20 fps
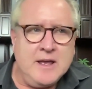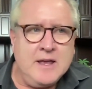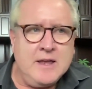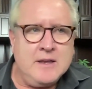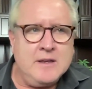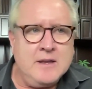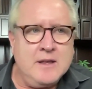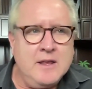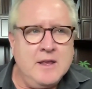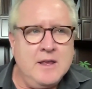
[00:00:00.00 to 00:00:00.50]

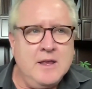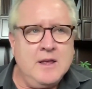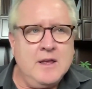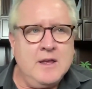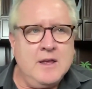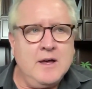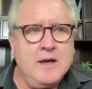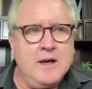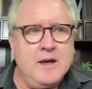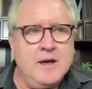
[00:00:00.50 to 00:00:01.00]
And
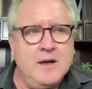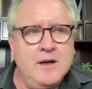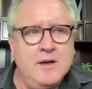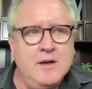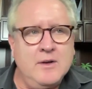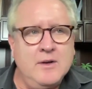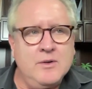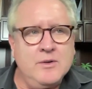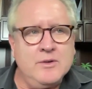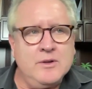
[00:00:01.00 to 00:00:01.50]

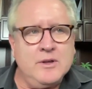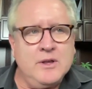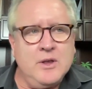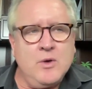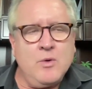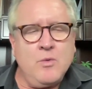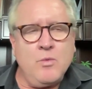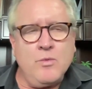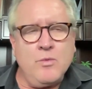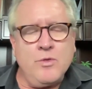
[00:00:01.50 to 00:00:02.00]
uh,
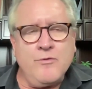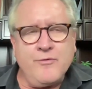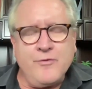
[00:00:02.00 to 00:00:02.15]
the